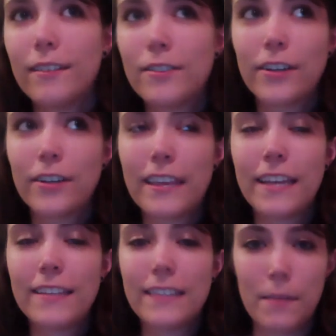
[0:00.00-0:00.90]
certain
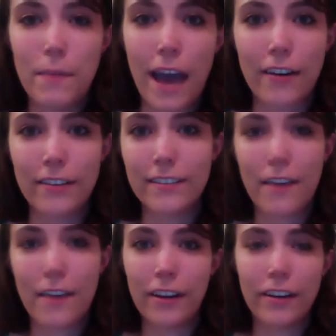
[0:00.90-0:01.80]
things in patterns
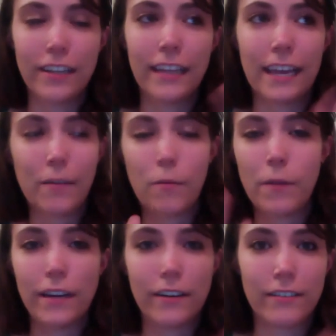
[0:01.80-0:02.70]
have very like
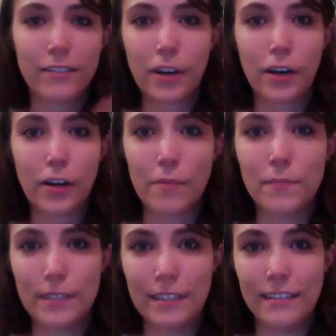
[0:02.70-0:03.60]
weird terms,